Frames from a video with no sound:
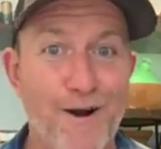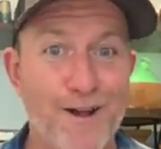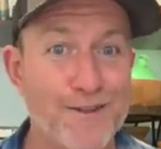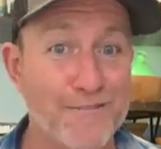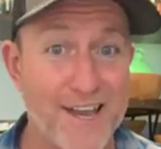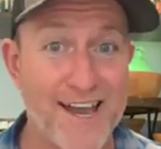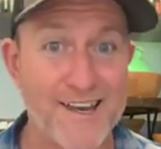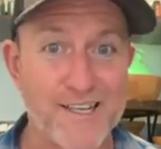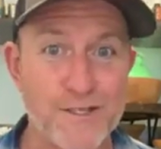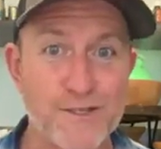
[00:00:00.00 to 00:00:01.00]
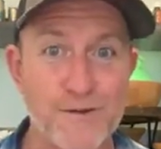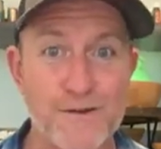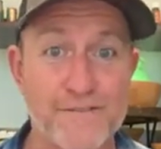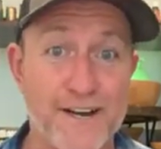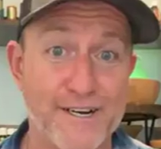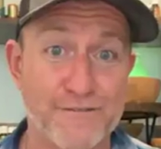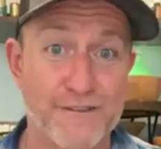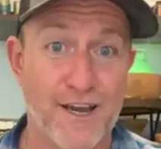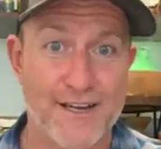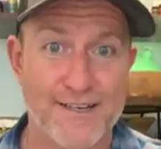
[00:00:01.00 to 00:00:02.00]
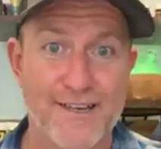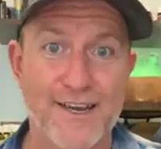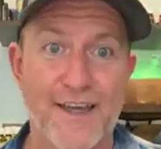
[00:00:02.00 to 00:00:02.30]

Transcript: All of that is due to fight or flight.